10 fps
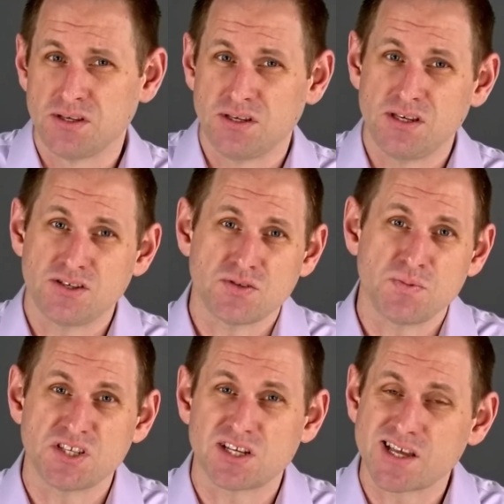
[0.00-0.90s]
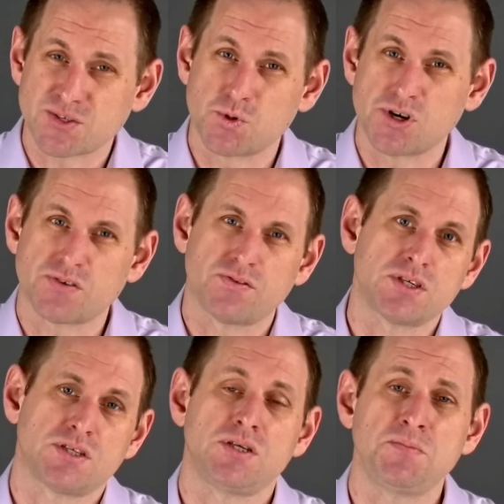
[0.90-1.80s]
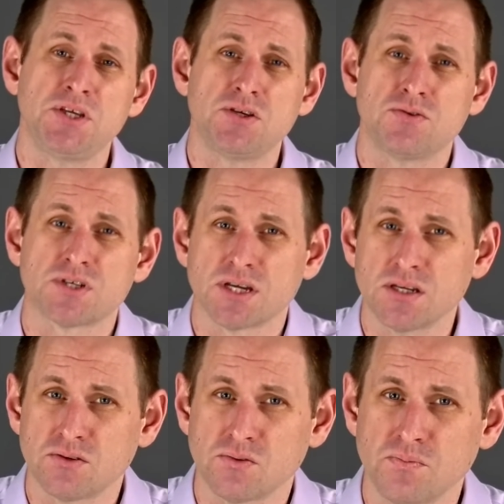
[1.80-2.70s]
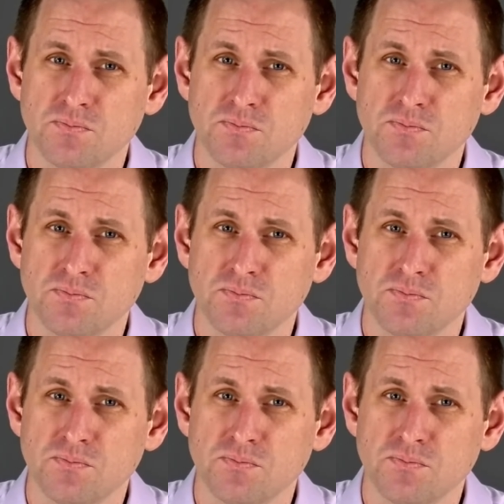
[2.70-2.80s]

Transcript: it just means less work for the CPU to handle.